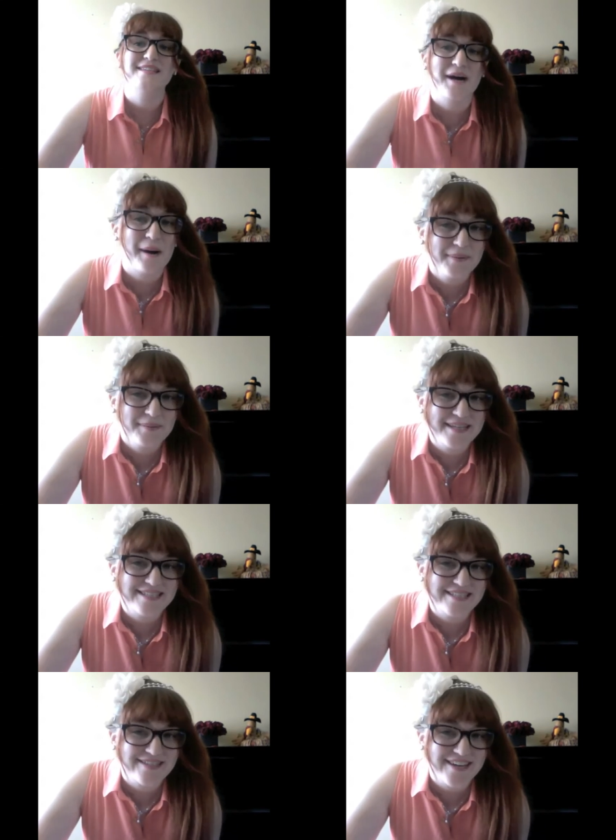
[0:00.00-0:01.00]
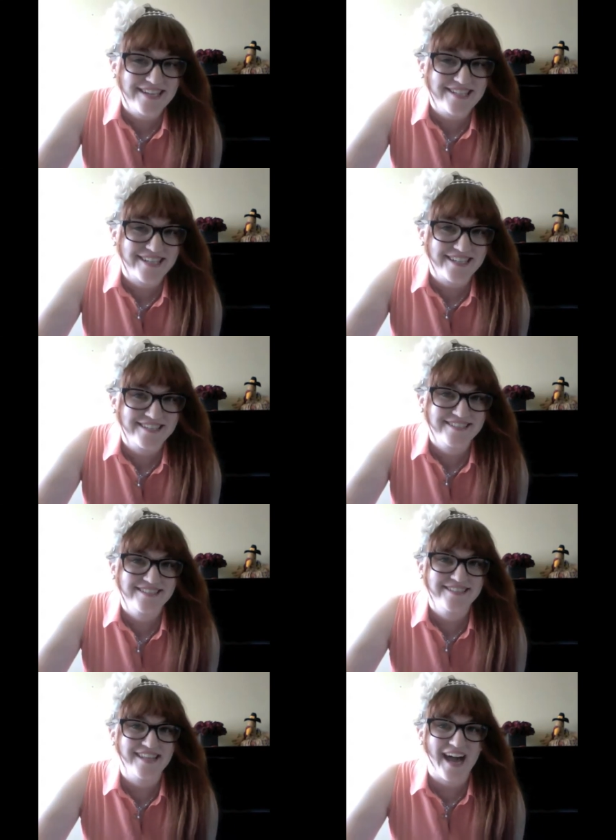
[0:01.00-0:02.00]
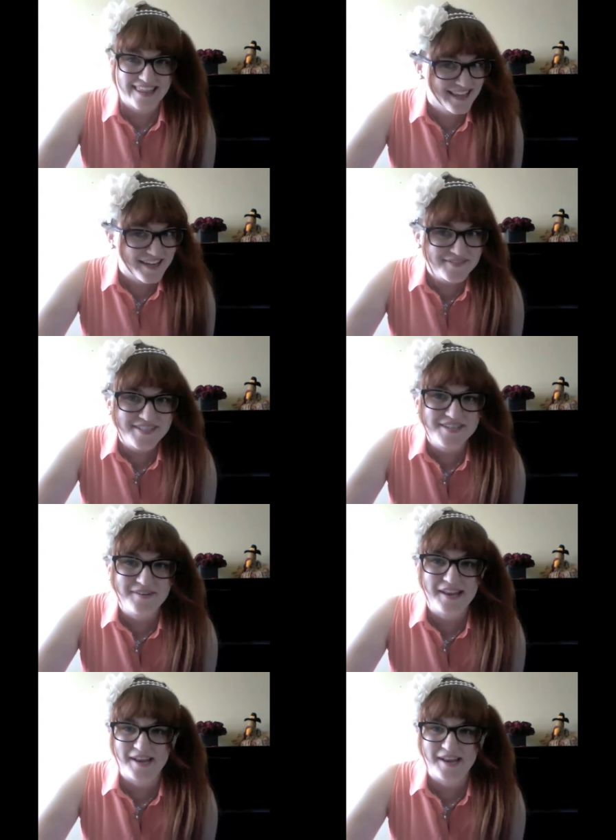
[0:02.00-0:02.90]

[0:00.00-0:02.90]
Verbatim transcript: compliment a stranger. I love to do it.